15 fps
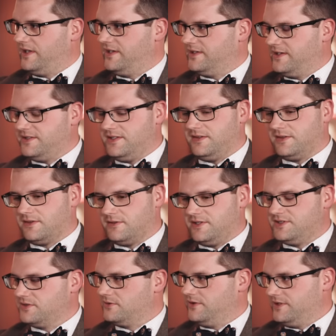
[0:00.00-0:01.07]
late
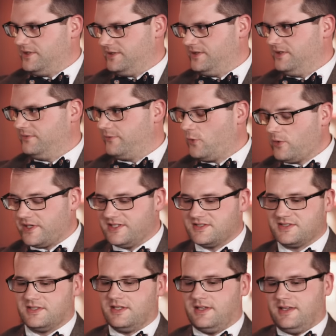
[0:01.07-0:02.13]
1930s, early
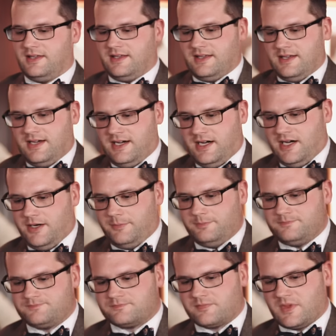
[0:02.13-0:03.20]
1940s.
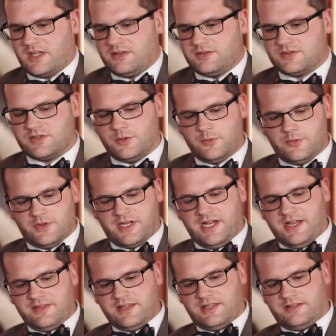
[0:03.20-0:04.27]
Um, so the
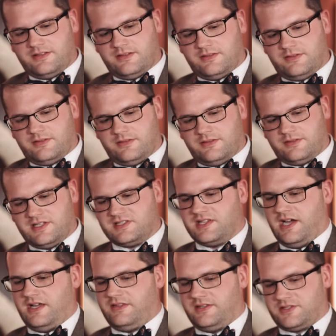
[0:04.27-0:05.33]
guy that
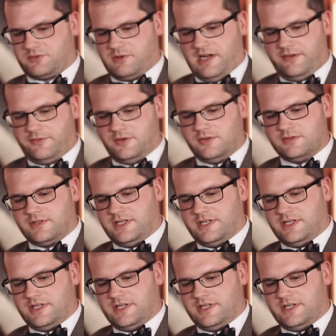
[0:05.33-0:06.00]
designed this rifle,